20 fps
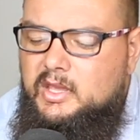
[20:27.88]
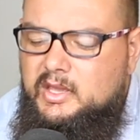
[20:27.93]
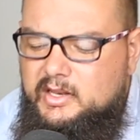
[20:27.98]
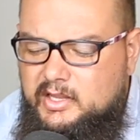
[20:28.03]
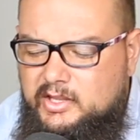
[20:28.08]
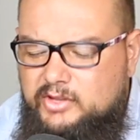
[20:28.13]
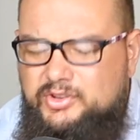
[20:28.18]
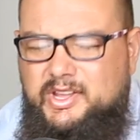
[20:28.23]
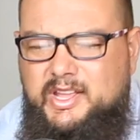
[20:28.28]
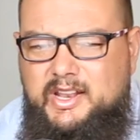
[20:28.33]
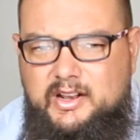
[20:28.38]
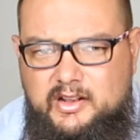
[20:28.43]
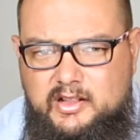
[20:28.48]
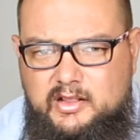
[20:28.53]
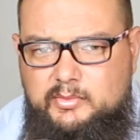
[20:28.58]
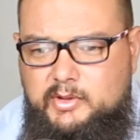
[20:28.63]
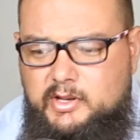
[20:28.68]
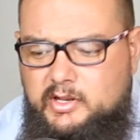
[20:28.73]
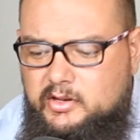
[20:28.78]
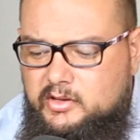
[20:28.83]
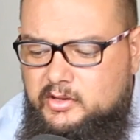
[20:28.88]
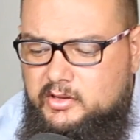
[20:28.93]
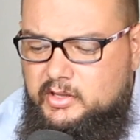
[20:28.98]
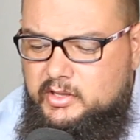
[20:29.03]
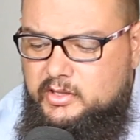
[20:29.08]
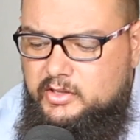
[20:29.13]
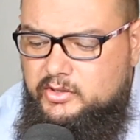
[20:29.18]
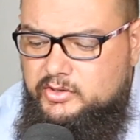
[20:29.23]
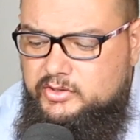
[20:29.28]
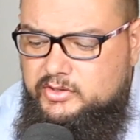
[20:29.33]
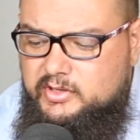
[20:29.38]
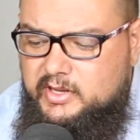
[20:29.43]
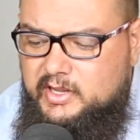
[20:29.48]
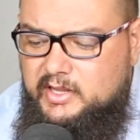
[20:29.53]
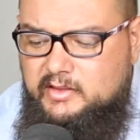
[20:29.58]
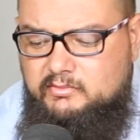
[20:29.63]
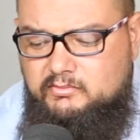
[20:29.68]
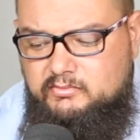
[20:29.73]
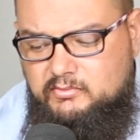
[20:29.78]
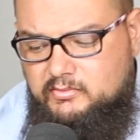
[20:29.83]
I need to get a little bit uh, used to
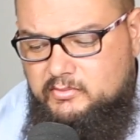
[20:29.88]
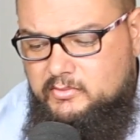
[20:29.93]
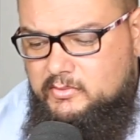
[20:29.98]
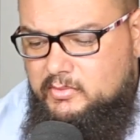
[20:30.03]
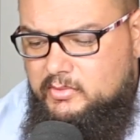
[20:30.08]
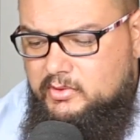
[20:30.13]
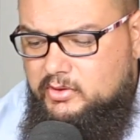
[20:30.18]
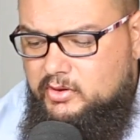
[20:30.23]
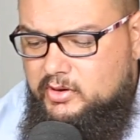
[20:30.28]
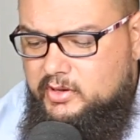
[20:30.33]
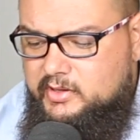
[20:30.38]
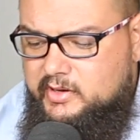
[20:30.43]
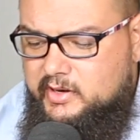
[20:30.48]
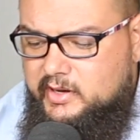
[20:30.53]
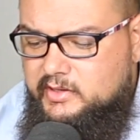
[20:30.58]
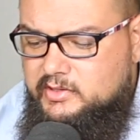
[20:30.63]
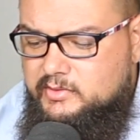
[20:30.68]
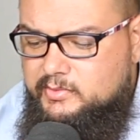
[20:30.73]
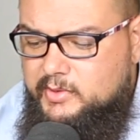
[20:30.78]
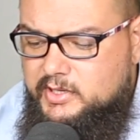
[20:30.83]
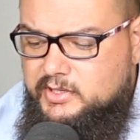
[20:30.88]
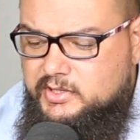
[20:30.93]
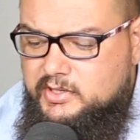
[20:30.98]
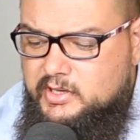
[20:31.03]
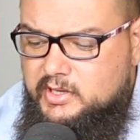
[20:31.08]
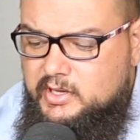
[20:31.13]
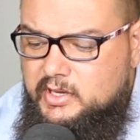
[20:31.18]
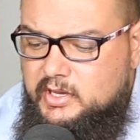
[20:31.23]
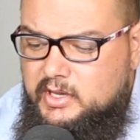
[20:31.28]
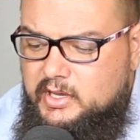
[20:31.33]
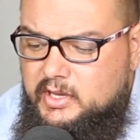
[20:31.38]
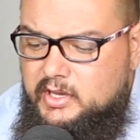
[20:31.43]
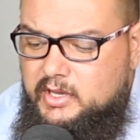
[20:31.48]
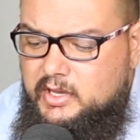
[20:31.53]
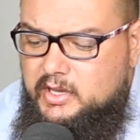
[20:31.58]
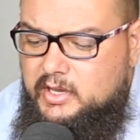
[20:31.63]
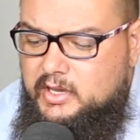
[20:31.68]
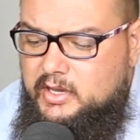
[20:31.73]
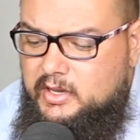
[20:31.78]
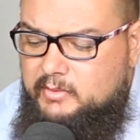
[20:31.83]
that, not a train smash.
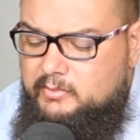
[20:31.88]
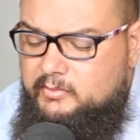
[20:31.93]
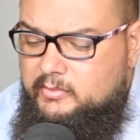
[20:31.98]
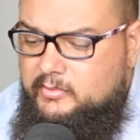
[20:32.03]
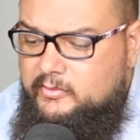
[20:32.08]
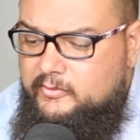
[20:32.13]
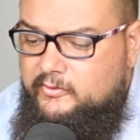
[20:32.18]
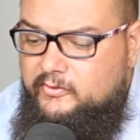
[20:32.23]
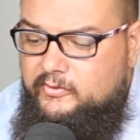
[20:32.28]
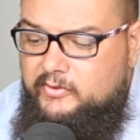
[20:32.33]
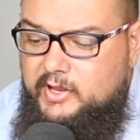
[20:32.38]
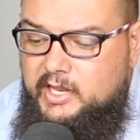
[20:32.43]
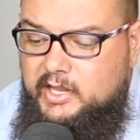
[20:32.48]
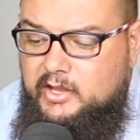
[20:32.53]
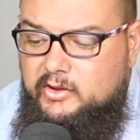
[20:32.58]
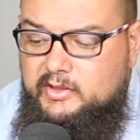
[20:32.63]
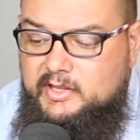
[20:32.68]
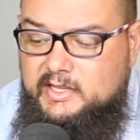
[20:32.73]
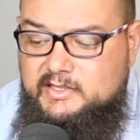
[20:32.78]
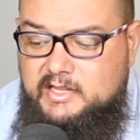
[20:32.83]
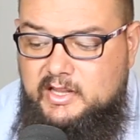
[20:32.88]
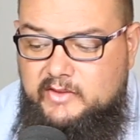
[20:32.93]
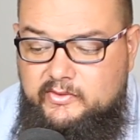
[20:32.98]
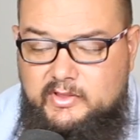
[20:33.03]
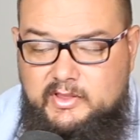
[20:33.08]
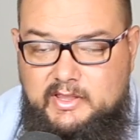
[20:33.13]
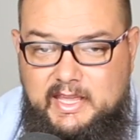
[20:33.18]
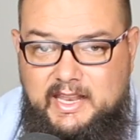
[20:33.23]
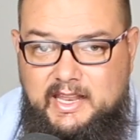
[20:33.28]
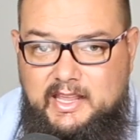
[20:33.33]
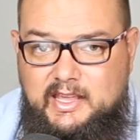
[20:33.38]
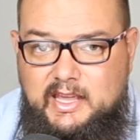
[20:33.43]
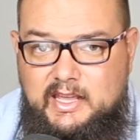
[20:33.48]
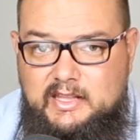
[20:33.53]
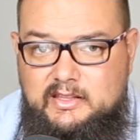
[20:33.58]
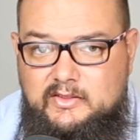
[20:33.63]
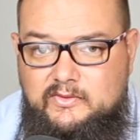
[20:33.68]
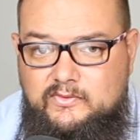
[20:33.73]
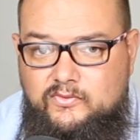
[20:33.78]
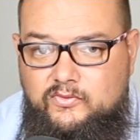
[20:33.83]
Um, video doesn't have a
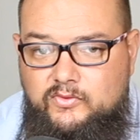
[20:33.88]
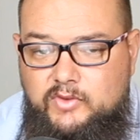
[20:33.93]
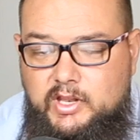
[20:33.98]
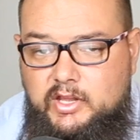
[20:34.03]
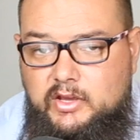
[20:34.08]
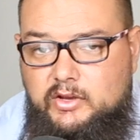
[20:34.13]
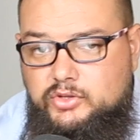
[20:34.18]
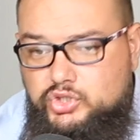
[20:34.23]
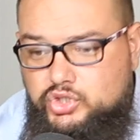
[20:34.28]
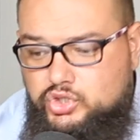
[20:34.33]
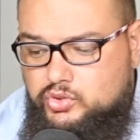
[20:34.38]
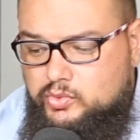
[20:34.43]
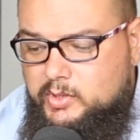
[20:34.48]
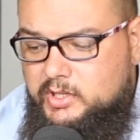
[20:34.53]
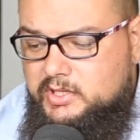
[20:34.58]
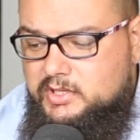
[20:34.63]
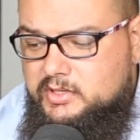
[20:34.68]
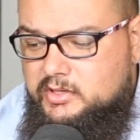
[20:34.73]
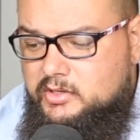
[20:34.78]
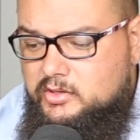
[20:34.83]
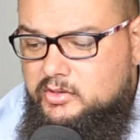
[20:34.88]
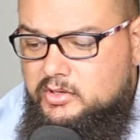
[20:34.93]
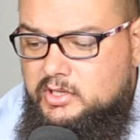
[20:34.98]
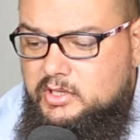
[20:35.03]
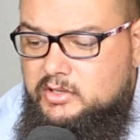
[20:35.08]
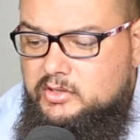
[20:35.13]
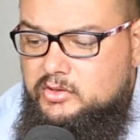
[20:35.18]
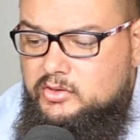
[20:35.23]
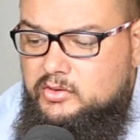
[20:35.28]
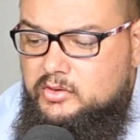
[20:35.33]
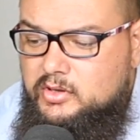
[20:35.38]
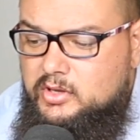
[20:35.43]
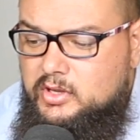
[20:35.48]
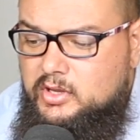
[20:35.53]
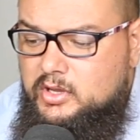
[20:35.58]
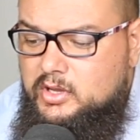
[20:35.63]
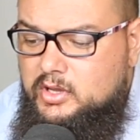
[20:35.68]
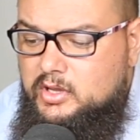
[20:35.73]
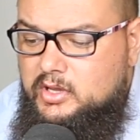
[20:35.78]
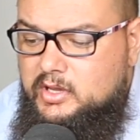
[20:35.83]
dedicated video switch. You need to
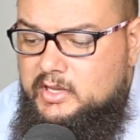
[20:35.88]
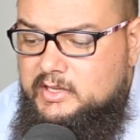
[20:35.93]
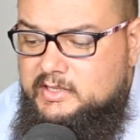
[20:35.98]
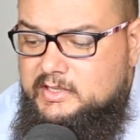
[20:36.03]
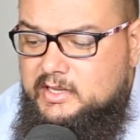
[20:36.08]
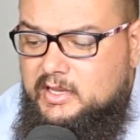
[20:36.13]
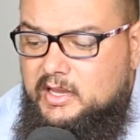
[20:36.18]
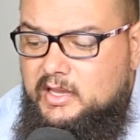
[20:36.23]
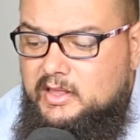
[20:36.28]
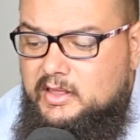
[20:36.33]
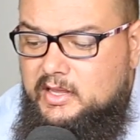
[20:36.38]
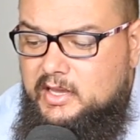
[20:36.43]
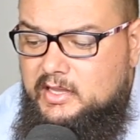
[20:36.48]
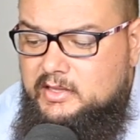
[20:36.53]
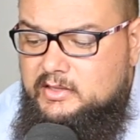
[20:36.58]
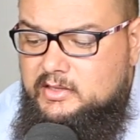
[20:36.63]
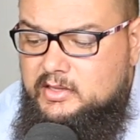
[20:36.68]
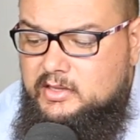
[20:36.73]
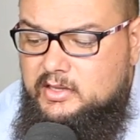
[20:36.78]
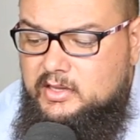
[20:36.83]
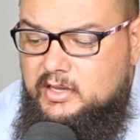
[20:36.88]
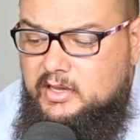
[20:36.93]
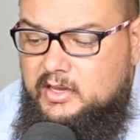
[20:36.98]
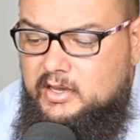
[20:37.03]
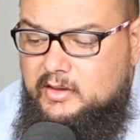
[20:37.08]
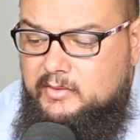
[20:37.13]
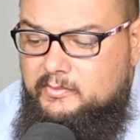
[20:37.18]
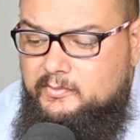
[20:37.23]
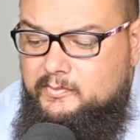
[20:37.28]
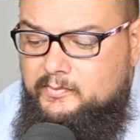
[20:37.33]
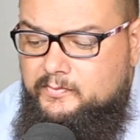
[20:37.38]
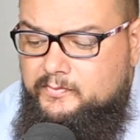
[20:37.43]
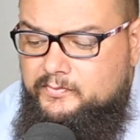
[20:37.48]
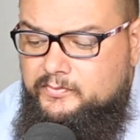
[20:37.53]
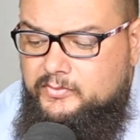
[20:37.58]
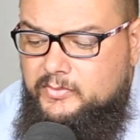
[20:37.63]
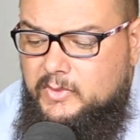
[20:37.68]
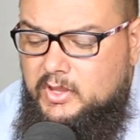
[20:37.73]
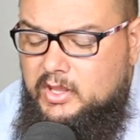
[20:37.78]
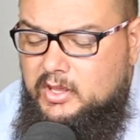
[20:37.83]
assign that. Um,
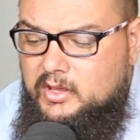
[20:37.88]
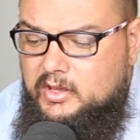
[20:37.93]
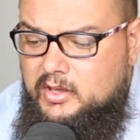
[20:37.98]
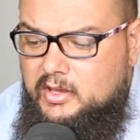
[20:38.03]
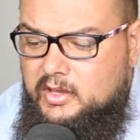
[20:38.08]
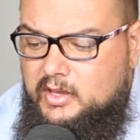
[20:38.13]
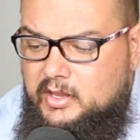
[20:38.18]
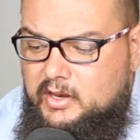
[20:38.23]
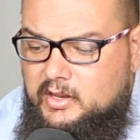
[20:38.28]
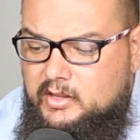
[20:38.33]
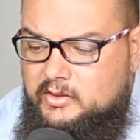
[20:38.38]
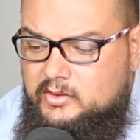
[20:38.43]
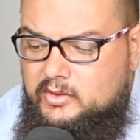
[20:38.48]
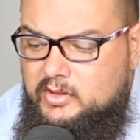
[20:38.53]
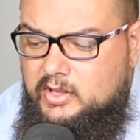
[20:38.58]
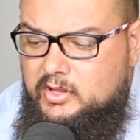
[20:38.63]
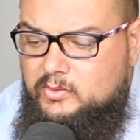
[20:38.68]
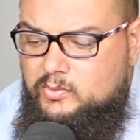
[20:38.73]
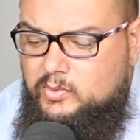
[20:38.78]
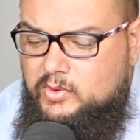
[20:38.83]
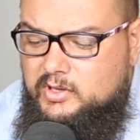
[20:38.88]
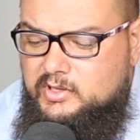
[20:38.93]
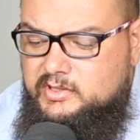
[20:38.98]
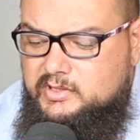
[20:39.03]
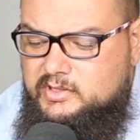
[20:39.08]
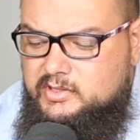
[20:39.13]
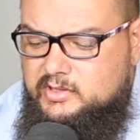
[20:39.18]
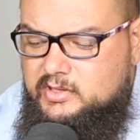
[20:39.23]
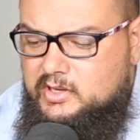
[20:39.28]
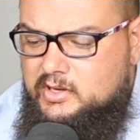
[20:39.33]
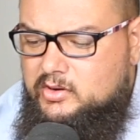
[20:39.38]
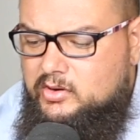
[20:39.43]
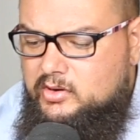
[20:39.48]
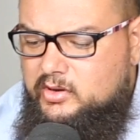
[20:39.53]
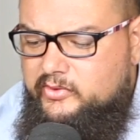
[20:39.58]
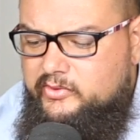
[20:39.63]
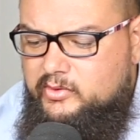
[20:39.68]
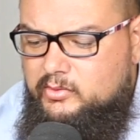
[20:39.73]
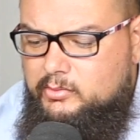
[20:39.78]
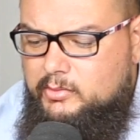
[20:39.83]
and it, it was, I
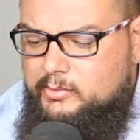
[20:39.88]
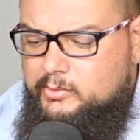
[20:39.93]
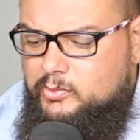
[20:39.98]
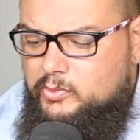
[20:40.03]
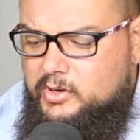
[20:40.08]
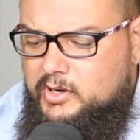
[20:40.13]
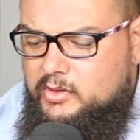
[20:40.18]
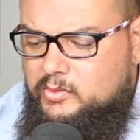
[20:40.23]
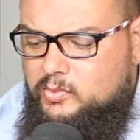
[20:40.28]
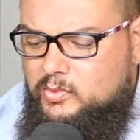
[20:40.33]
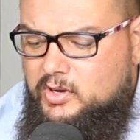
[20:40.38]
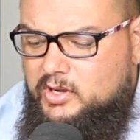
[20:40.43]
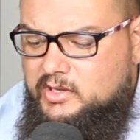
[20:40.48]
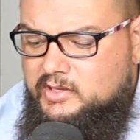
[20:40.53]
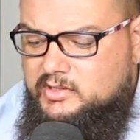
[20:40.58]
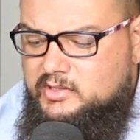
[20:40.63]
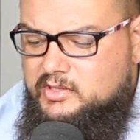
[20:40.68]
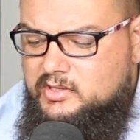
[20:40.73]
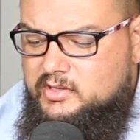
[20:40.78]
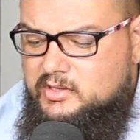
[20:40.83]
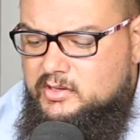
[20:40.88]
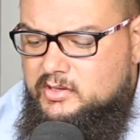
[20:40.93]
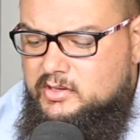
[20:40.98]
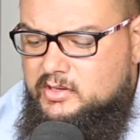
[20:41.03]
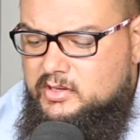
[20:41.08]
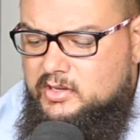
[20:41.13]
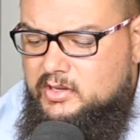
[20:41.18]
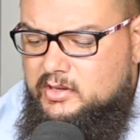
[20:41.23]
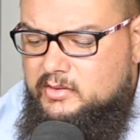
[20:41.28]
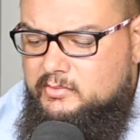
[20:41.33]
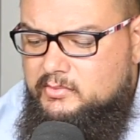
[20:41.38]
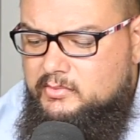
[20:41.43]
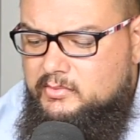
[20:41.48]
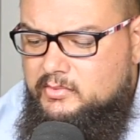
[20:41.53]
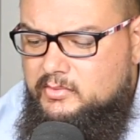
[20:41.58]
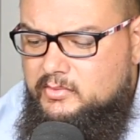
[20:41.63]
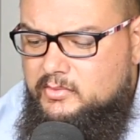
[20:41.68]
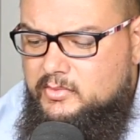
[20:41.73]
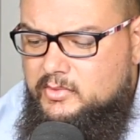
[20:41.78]
can't even remember what it was. Um,